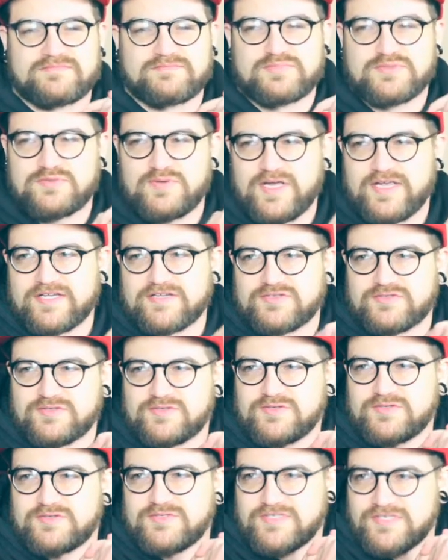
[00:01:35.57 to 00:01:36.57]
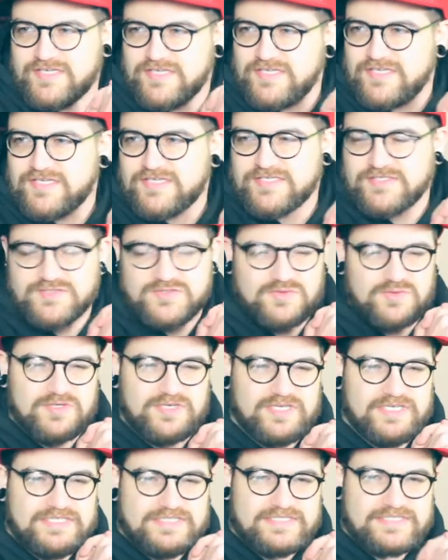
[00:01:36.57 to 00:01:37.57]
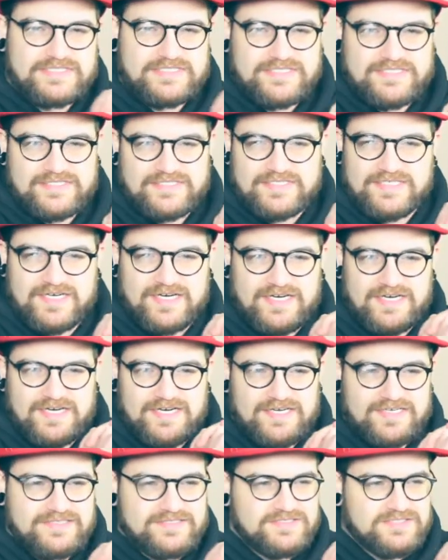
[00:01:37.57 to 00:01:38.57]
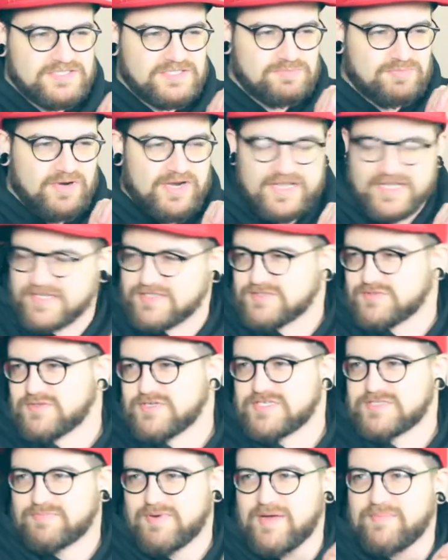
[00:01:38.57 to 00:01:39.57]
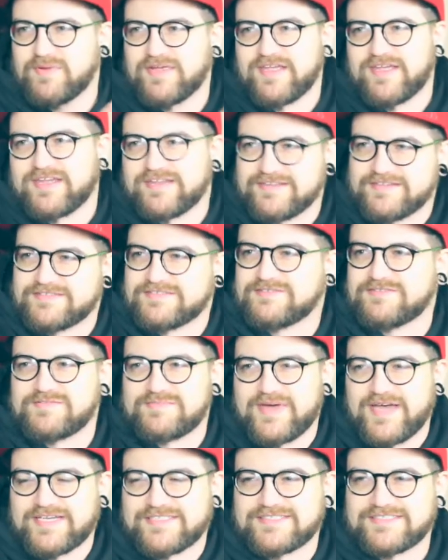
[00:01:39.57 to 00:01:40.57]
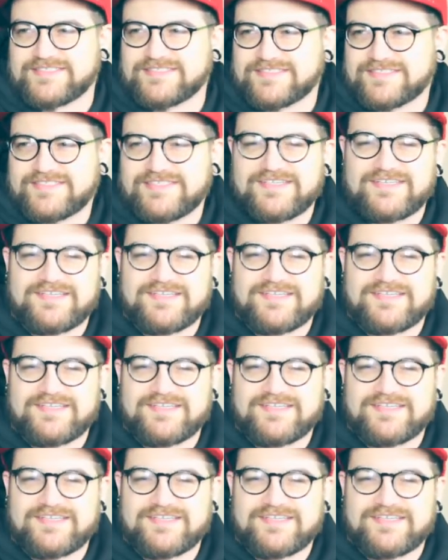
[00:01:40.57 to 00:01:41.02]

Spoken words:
Blue-White Control, Azorius, spreading Azorius propaganda to the masses.